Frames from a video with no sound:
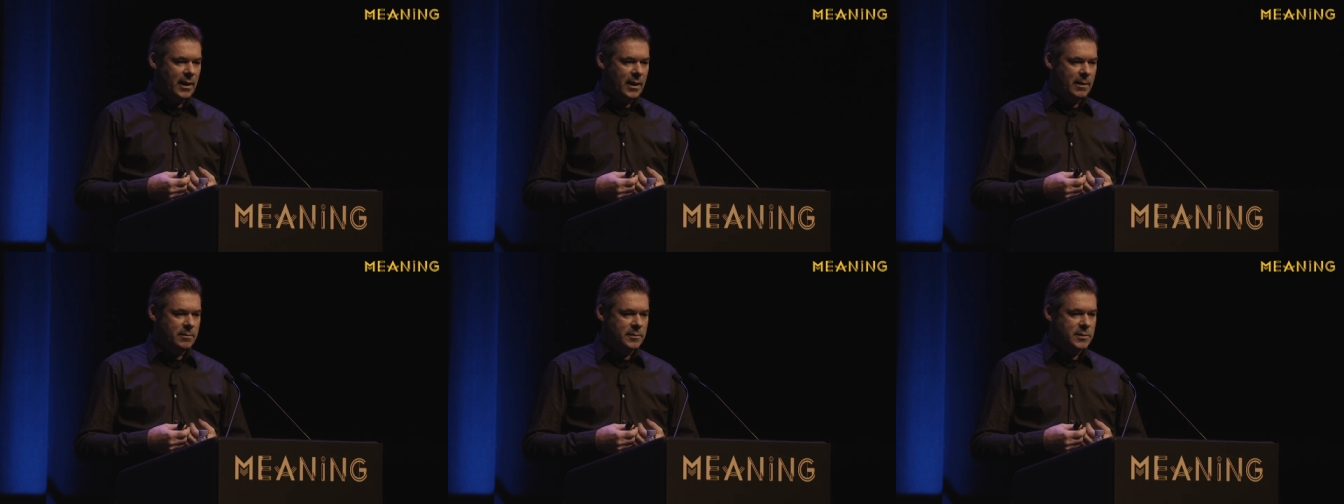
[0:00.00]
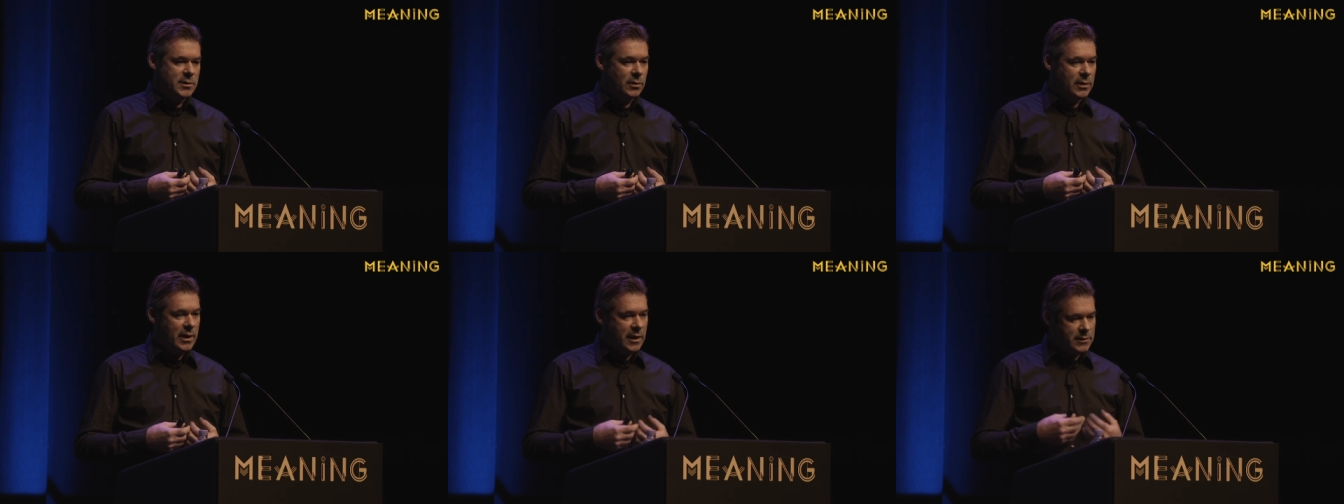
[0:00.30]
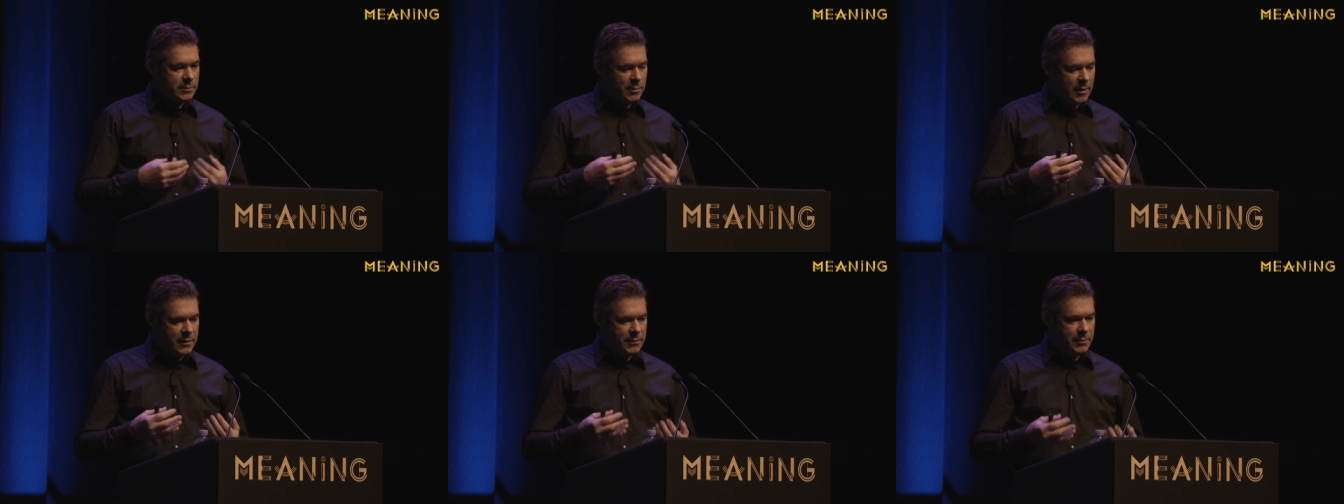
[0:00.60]
Um, so
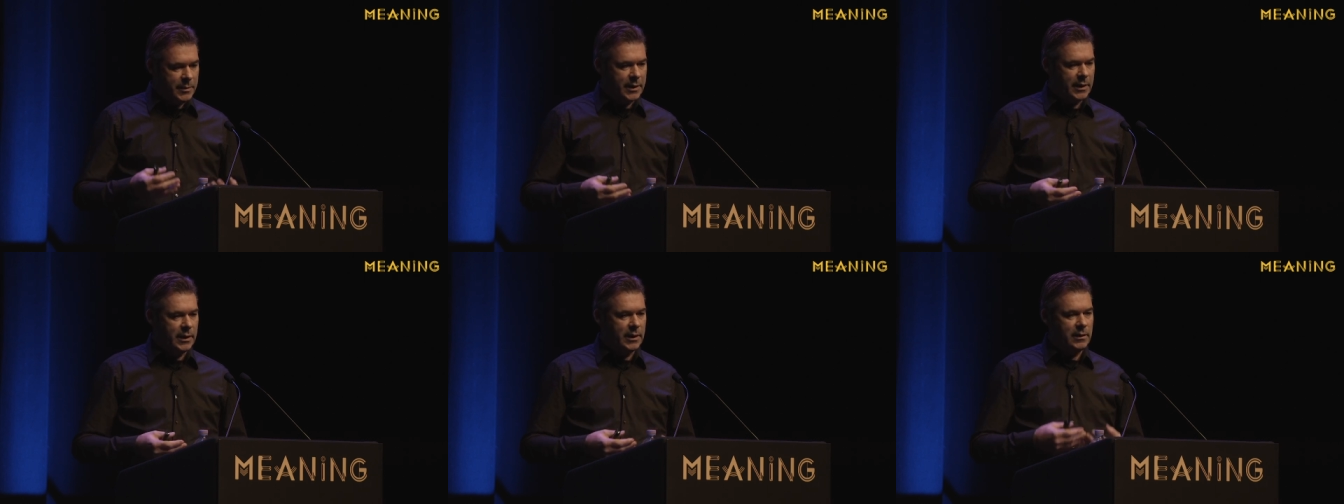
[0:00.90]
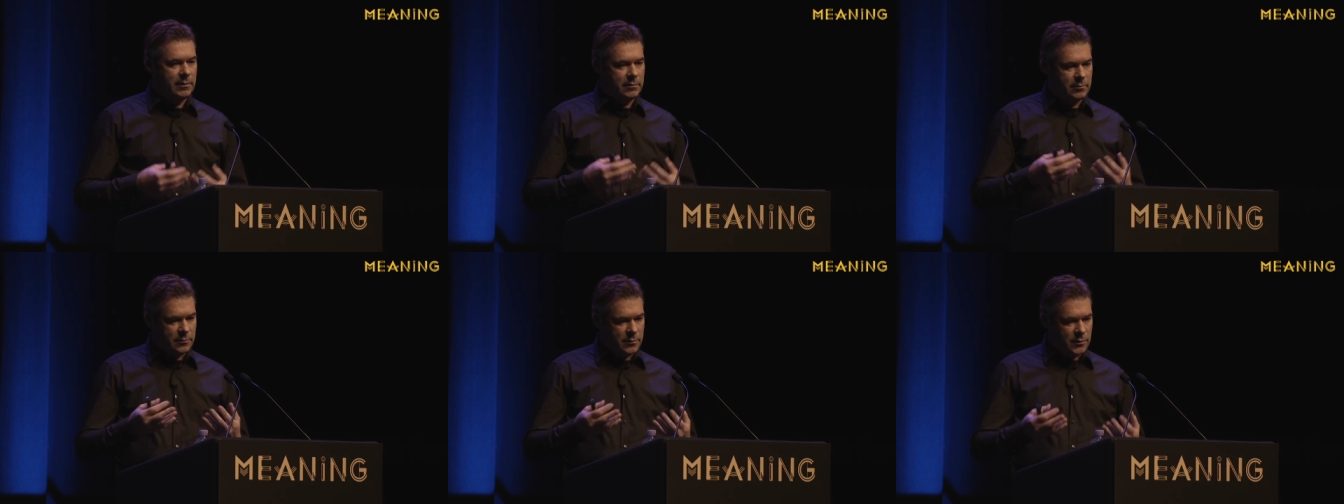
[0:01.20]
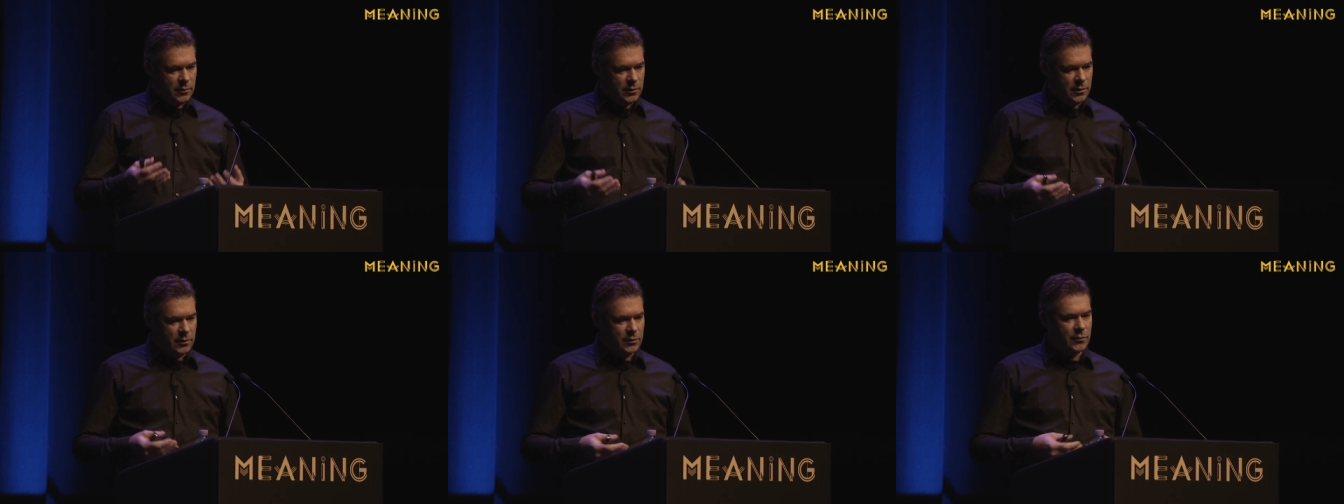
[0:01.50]
that's what we
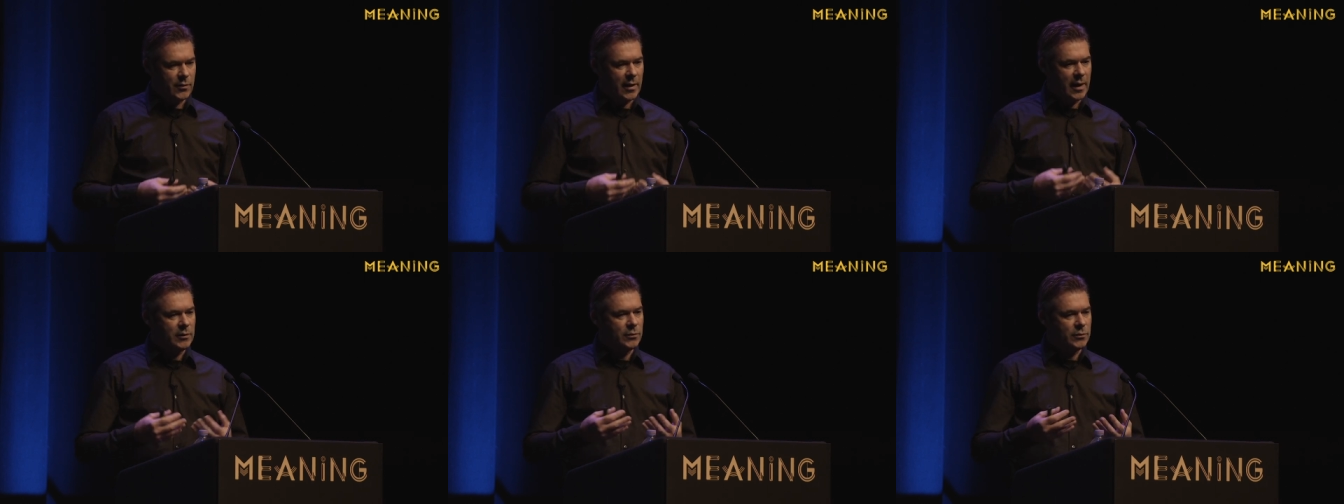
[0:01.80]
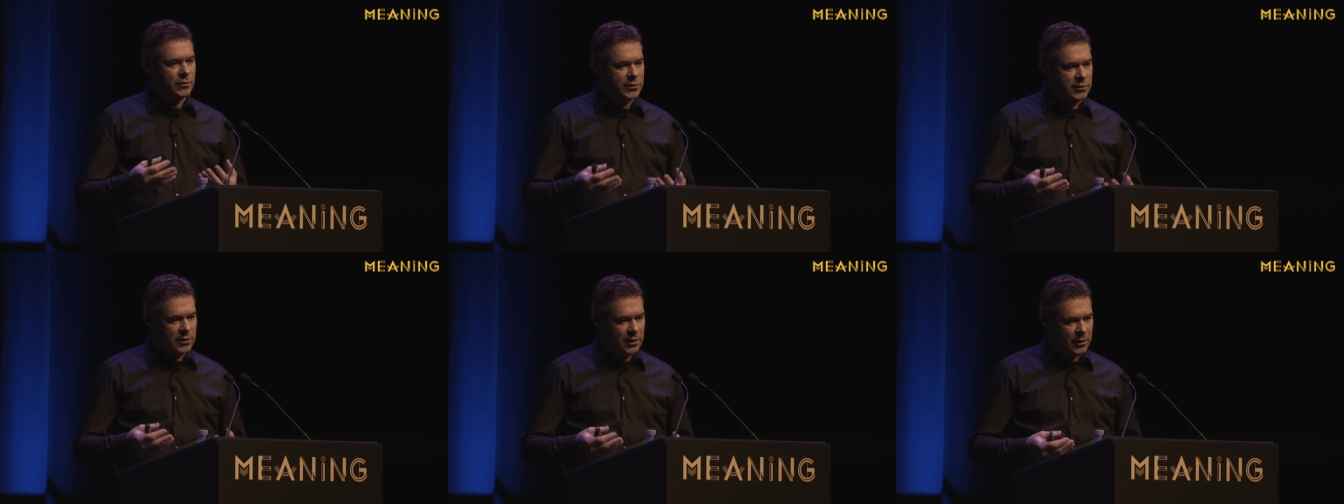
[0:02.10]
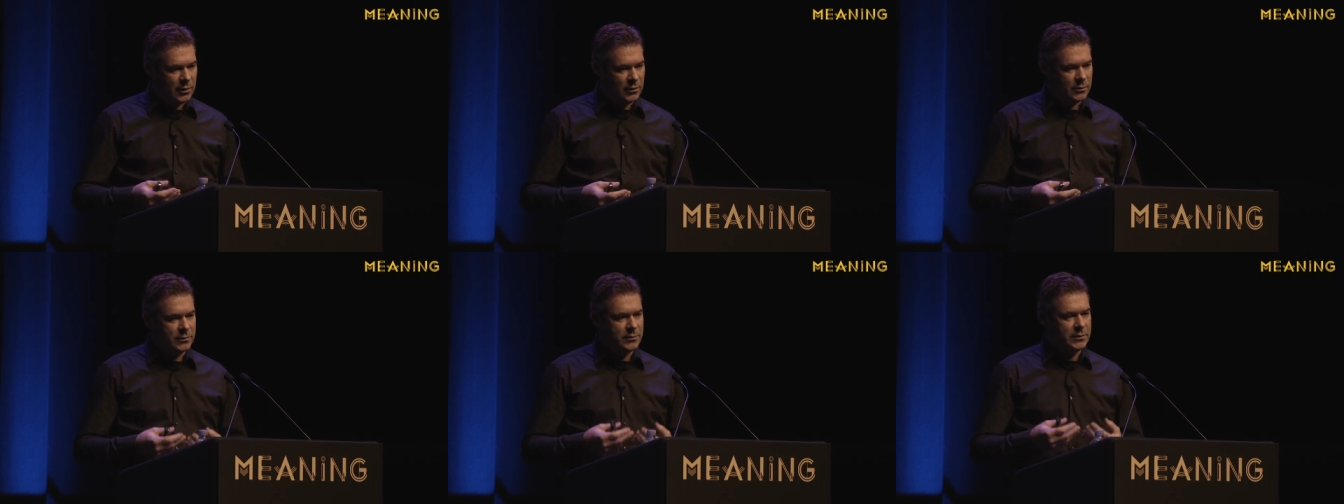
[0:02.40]
try to
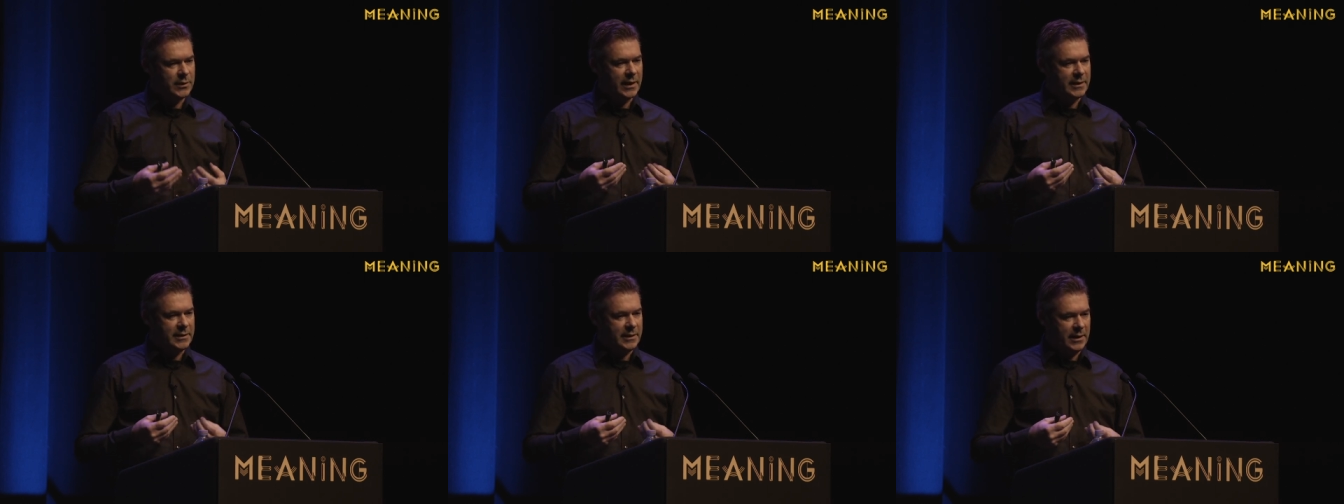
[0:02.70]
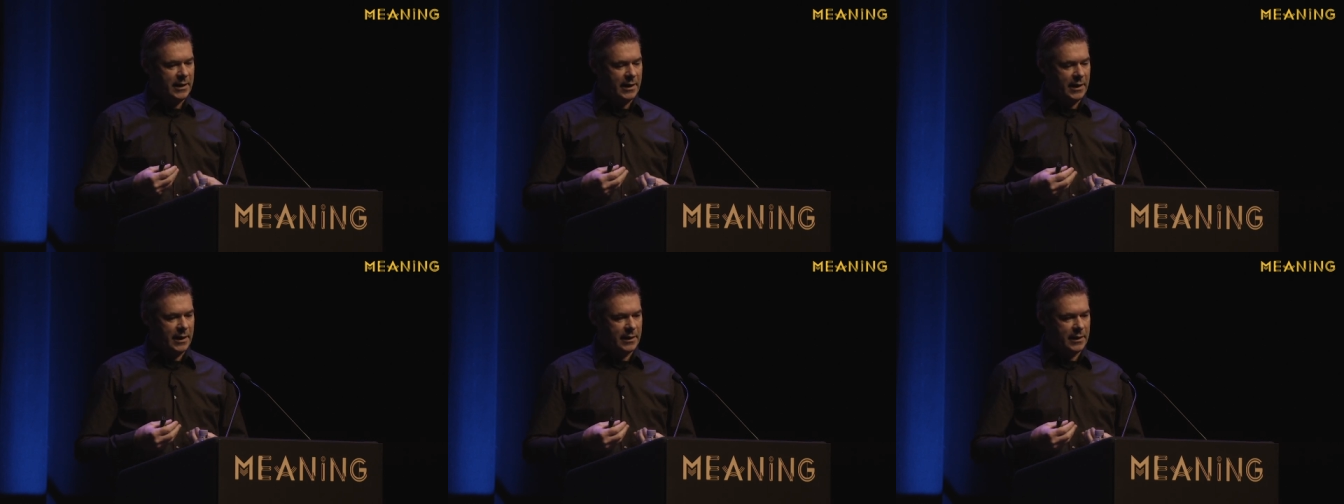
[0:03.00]
show that